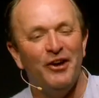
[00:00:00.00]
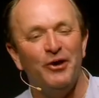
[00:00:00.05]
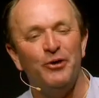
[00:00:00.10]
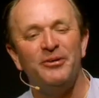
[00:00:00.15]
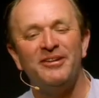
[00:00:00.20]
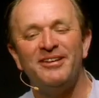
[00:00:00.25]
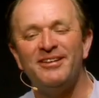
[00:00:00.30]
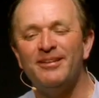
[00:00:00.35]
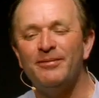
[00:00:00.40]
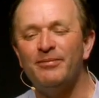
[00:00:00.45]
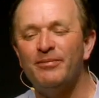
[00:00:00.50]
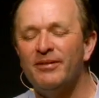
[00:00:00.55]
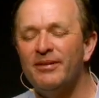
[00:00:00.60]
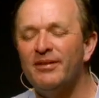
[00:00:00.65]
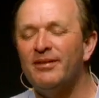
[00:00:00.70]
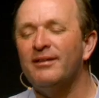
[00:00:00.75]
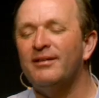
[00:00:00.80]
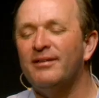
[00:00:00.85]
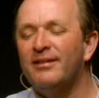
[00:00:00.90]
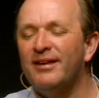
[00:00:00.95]
who is the,
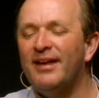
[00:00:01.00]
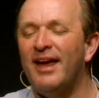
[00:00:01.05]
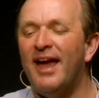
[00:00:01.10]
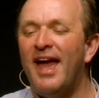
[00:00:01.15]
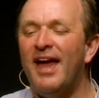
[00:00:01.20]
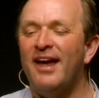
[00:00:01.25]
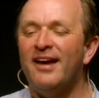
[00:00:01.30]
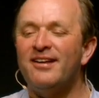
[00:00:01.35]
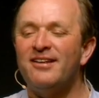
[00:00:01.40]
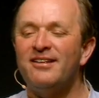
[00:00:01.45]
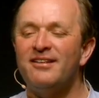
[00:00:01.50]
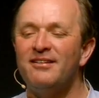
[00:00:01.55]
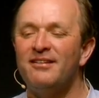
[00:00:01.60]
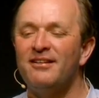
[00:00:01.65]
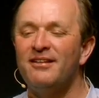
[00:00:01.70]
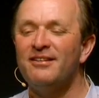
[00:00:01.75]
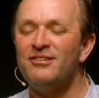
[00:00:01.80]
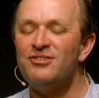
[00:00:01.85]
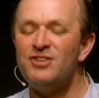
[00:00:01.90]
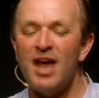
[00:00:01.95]
the, the ex
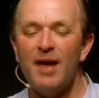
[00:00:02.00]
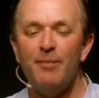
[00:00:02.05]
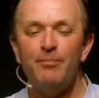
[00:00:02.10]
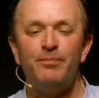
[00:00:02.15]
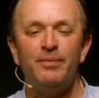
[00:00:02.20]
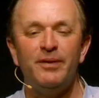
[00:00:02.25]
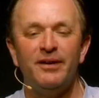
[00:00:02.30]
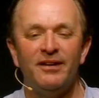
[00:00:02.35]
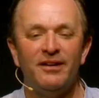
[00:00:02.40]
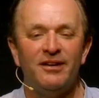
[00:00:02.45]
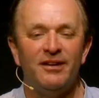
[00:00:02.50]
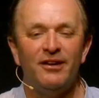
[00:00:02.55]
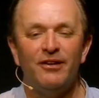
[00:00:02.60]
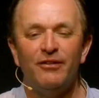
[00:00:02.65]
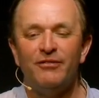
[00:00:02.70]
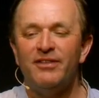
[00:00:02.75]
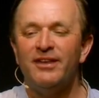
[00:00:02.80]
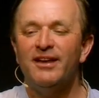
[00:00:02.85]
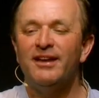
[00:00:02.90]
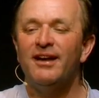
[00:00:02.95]
champion
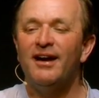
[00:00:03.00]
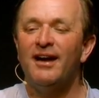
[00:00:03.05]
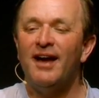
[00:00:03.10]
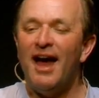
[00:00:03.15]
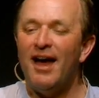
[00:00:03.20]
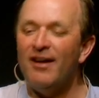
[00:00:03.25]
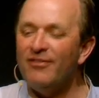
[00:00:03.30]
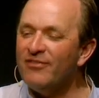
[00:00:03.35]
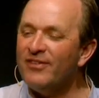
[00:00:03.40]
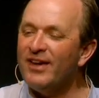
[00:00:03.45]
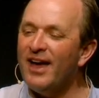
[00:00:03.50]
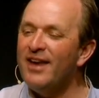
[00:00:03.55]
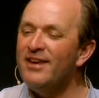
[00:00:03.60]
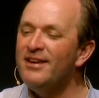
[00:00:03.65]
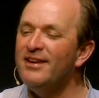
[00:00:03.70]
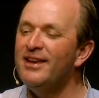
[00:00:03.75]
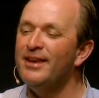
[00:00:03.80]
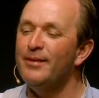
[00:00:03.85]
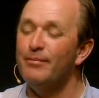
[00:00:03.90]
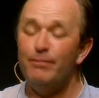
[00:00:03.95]
of the
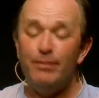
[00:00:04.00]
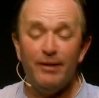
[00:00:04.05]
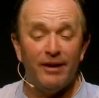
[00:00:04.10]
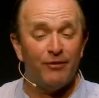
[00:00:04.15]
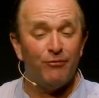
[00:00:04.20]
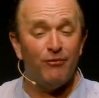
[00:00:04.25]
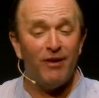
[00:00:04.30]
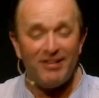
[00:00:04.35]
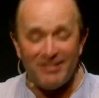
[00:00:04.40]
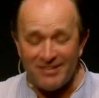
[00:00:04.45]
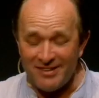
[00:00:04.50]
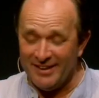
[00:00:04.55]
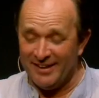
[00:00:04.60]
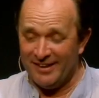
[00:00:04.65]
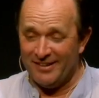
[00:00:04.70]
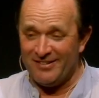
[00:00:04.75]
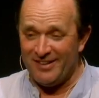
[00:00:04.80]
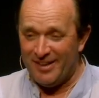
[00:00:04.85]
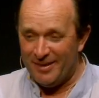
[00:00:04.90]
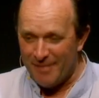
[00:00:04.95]
Afghan Olympic
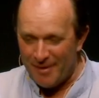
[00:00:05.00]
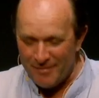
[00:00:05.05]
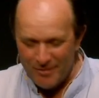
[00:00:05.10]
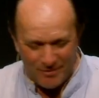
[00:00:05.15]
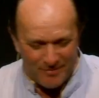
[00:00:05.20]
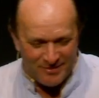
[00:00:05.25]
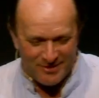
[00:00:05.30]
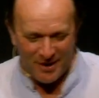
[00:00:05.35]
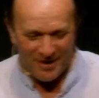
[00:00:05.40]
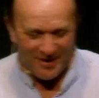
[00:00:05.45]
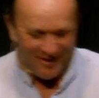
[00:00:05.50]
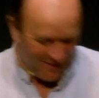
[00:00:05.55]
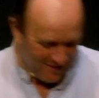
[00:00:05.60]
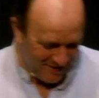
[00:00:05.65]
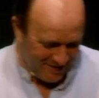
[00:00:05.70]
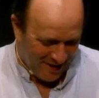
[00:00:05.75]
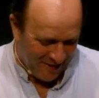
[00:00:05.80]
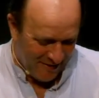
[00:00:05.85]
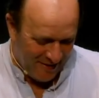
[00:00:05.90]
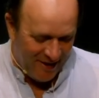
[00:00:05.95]
wrestling team. I'm not taking
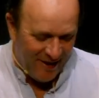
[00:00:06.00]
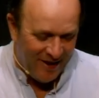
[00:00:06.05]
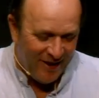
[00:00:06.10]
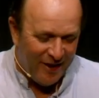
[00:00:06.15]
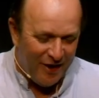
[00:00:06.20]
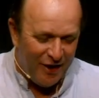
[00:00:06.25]
this out.